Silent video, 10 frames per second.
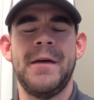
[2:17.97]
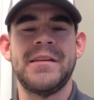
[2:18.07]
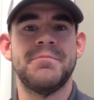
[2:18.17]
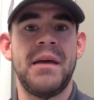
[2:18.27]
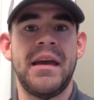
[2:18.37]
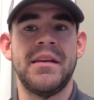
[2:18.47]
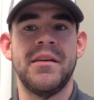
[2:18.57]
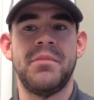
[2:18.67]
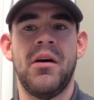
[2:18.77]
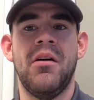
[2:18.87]
expand
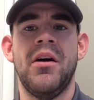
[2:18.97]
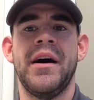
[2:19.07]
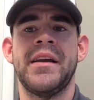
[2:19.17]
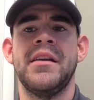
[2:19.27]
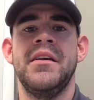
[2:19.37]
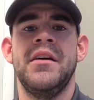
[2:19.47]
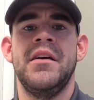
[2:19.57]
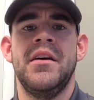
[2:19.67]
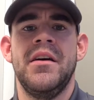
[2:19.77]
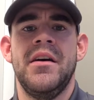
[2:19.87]
upon
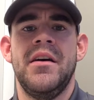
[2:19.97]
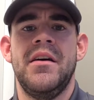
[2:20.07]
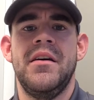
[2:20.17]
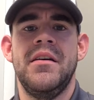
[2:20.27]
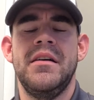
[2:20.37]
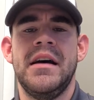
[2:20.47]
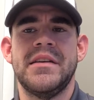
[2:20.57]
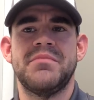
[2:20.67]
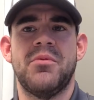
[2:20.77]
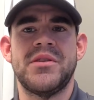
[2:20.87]

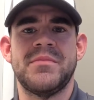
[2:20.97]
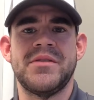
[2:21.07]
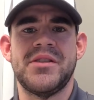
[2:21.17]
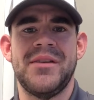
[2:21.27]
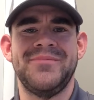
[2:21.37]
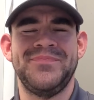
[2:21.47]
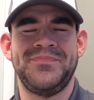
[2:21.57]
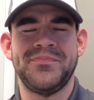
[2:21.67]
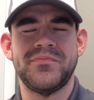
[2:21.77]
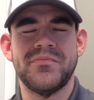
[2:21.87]
sportsmanship.
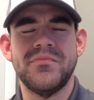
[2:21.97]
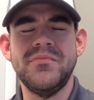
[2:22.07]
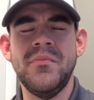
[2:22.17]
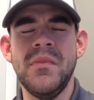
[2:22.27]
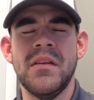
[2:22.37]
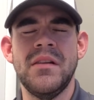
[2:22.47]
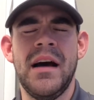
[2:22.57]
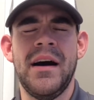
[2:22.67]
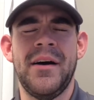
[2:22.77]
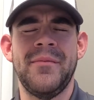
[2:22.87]

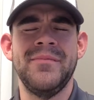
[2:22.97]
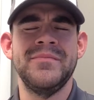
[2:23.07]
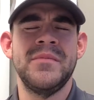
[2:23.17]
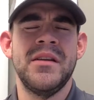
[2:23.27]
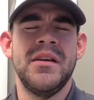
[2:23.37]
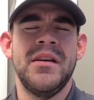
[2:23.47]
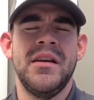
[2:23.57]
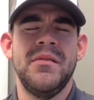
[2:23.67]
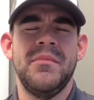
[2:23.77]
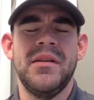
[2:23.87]

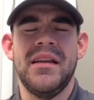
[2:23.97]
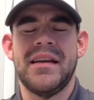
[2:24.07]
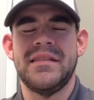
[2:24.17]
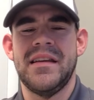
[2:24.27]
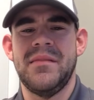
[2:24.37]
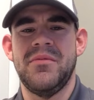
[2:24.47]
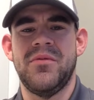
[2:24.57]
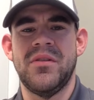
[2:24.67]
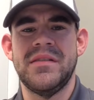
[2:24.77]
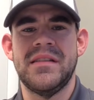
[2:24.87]
But like I said
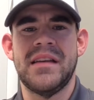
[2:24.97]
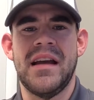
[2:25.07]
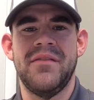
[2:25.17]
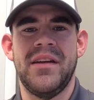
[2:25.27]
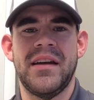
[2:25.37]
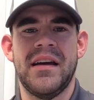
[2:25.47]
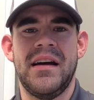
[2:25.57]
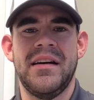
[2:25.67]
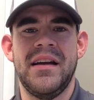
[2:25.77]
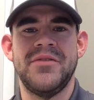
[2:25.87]
before, this is kind of like
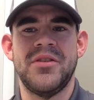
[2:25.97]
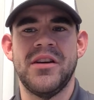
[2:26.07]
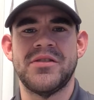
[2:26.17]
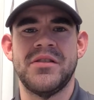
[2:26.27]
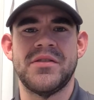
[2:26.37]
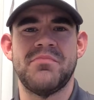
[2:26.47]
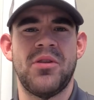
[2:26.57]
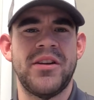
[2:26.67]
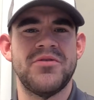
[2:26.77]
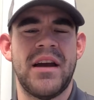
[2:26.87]
an introduction to
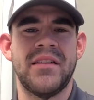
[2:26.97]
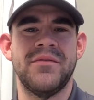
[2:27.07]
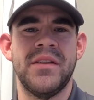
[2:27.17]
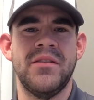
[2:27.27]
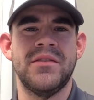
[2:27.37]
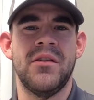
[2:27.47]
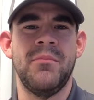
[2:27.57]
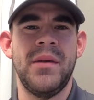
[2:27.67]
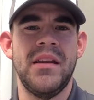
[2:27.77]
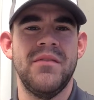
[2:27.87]
spring track and field. So
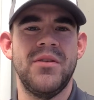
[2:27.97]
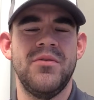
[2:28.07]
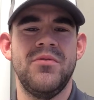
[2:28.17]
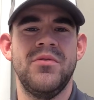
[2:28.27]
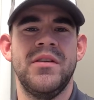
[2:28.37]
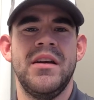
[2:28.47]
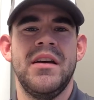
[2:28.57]
many of you,